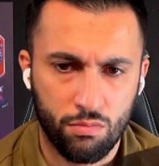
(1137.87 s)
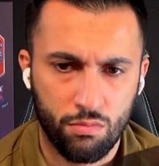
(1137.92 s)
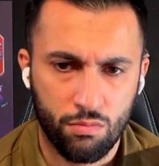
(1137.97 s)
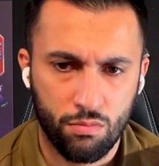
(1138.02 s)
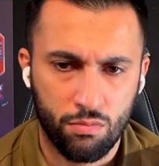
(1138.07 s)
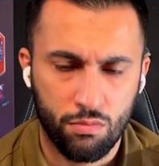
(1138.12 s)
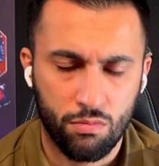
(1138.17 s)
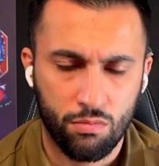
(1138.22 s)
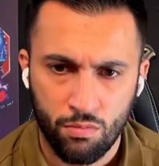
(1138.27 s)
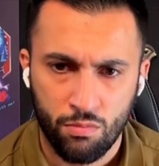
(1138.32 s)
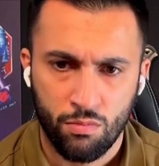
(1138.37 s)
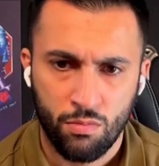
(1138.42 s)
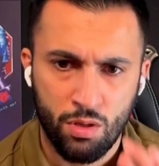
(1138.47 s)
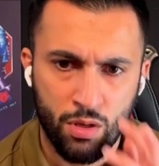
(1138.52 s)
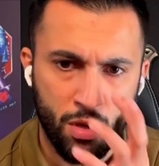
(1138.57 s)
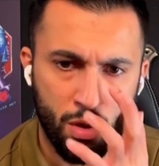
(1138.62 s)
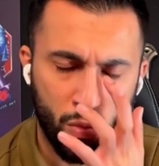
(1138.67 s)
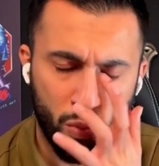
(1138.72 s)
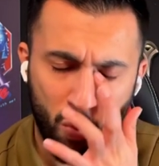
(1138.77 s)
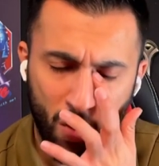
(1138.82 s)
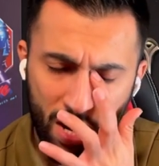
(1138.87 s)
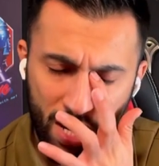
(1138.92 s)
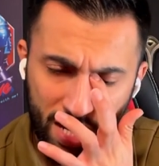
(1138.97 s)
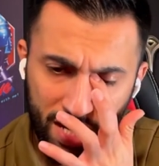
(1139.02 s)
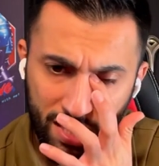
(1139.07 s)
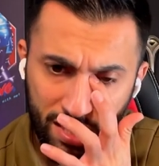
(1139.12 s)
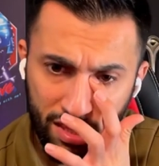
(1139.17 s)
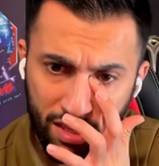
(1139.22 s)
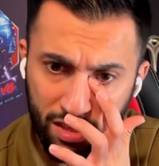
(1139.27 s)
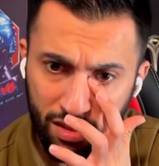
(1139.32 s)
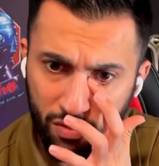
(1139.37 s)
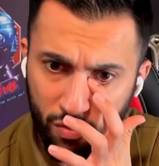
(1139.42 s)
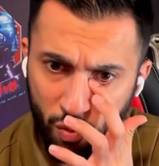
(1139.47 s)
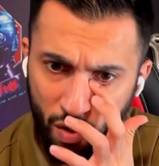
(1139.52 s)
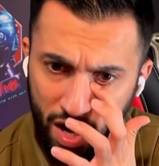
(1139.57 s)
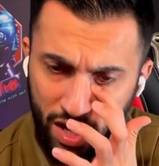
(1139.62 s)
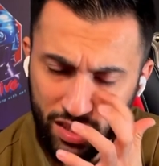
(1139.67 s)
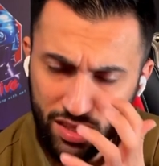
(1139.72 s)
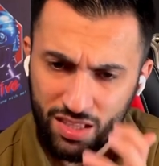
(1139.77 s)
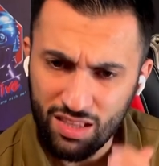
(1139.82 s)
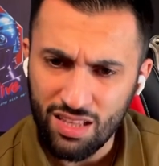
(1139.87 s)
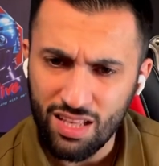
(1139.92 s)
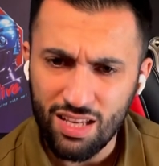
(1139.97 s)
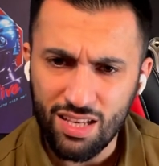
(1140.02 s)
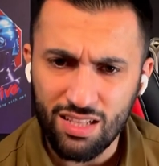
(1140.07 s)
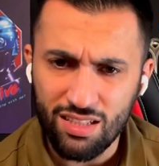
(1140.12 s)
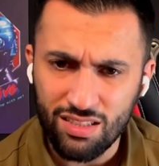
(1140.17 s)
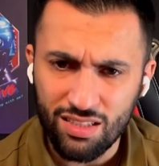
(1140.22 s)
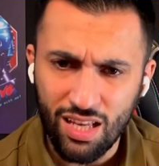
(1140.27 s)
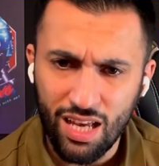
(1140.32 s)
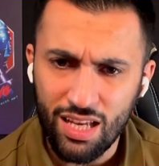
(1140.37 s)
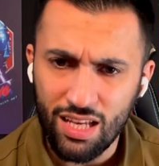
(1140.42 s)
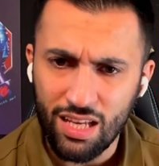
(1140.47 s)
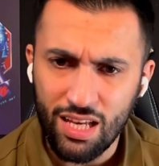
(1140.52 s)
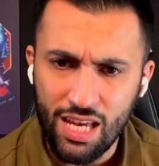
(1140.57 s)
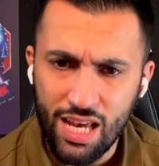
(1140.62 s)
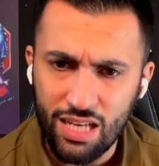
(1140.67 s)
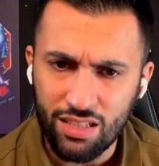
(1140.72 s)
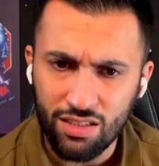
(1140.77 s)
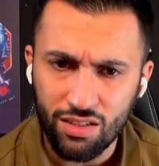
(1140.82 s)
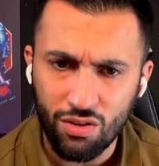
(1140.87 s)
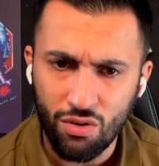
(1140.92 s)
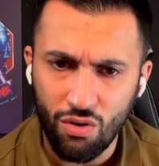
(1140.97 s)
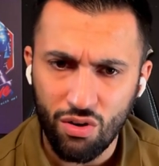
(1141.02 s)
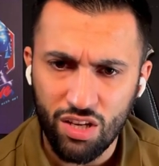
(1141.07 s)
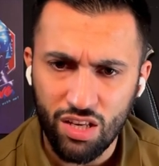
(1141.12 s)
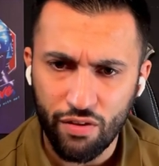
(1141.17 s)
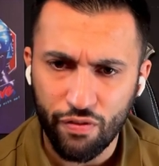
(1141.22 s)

Yeah. Why, why did he say he hasn't got any